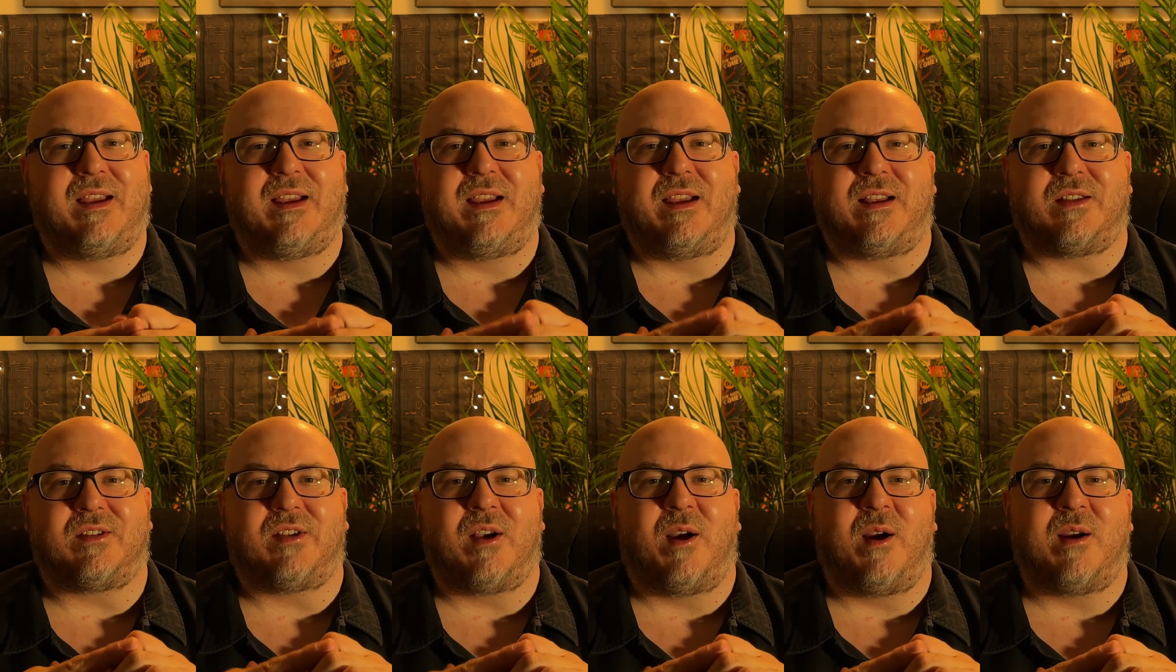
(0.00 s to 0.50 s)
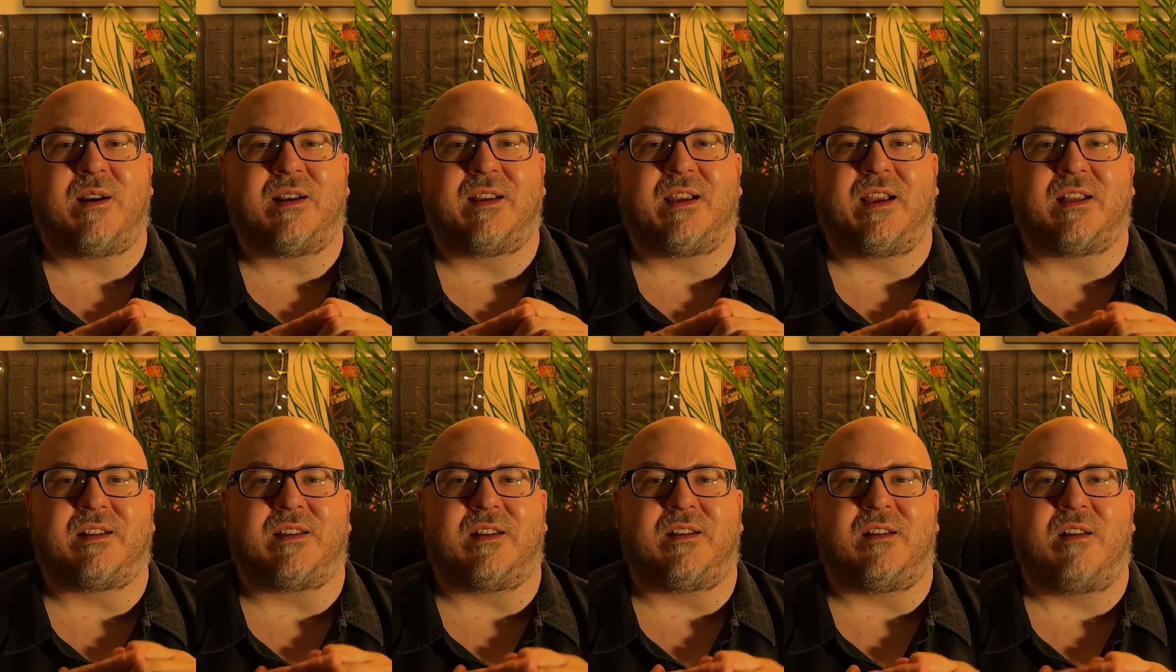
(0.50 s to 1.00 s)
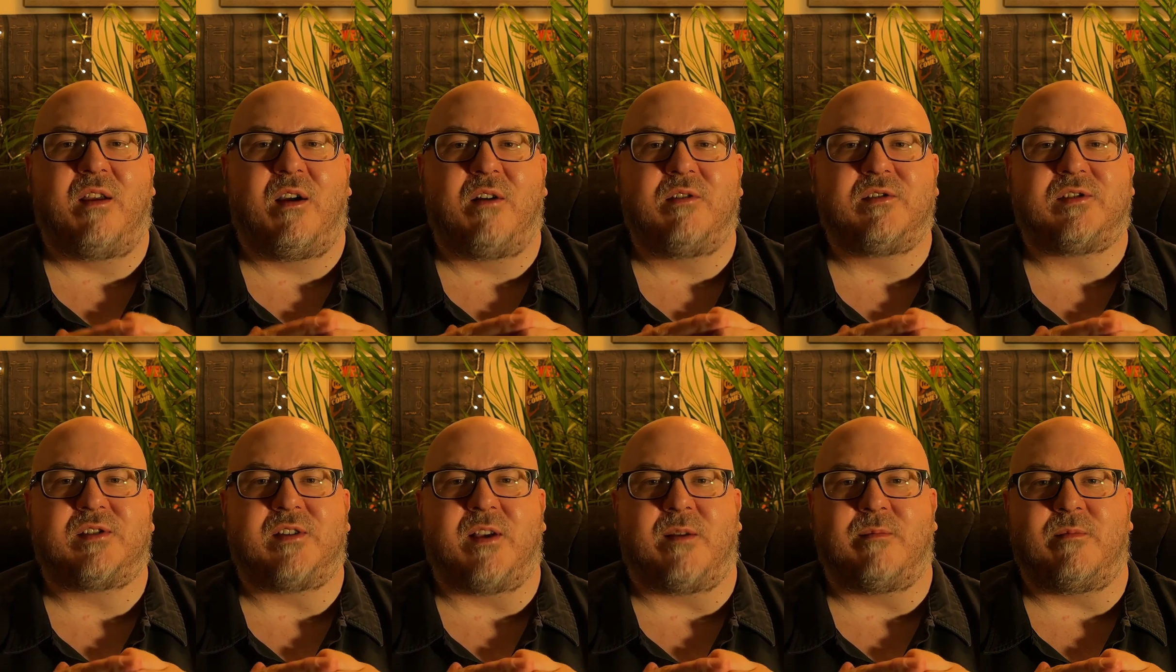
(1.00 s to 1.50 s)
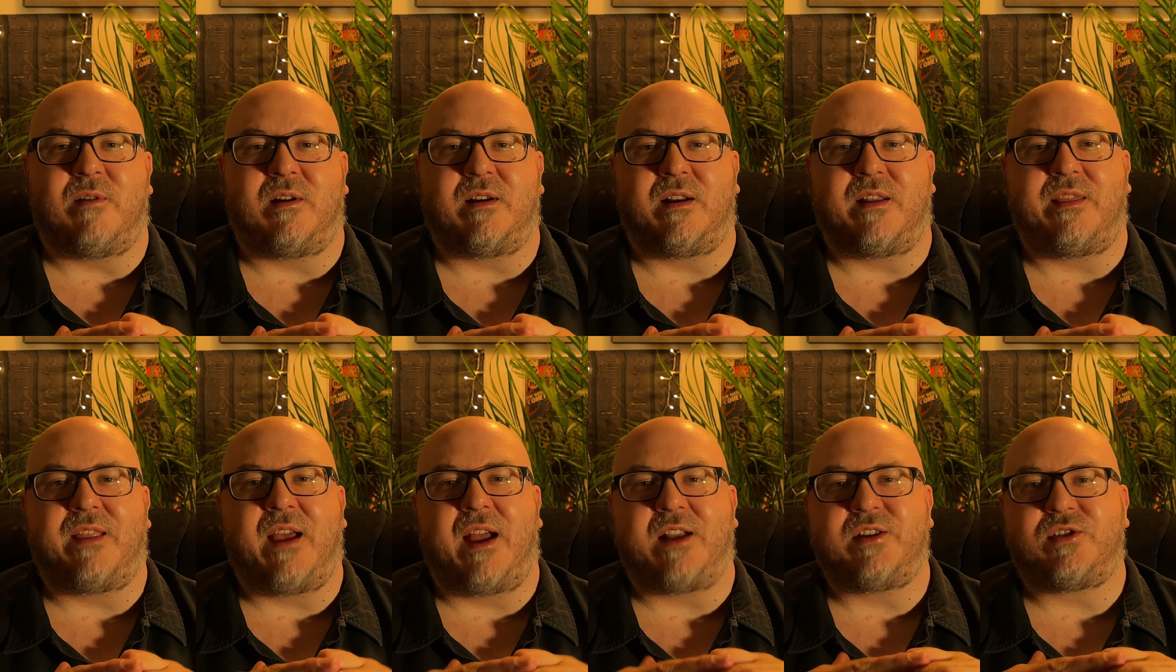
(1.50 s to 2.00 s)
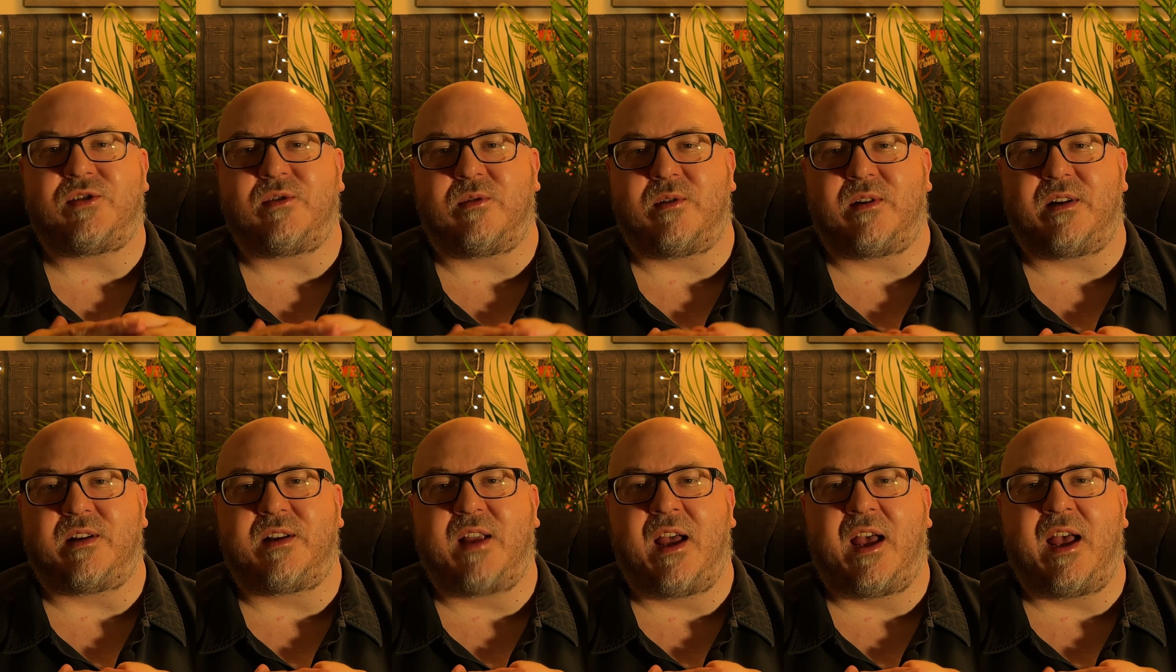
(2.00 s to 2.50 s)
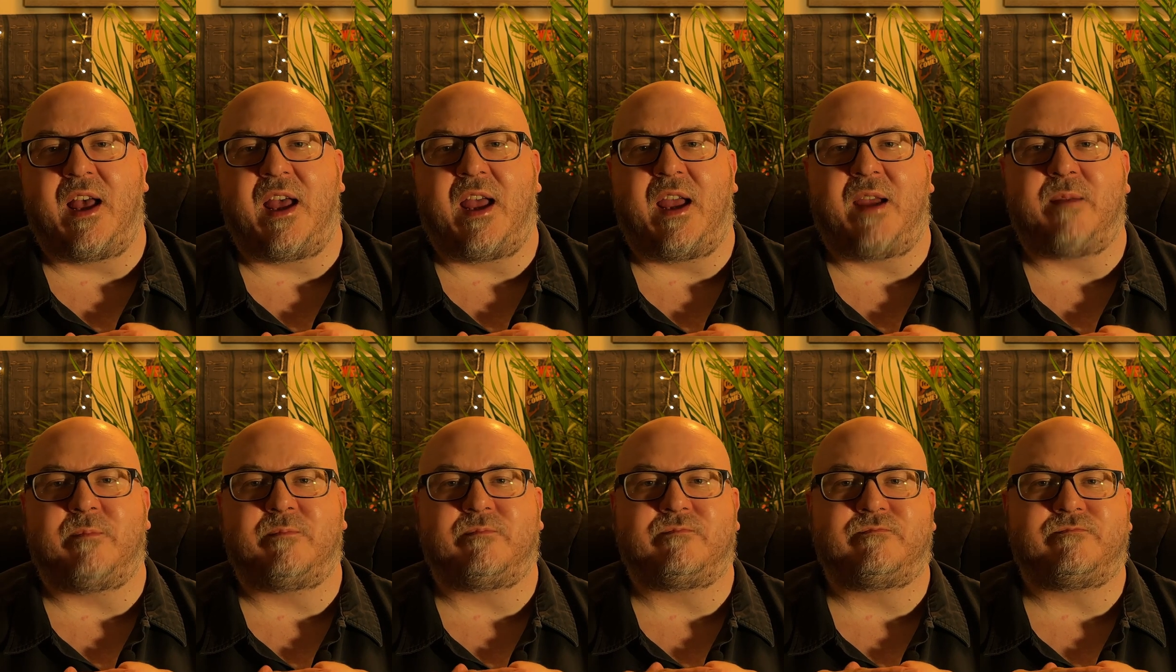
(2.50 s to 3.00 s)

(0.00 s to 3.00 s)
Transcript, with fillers: it's hard to get to know someone in that short a time.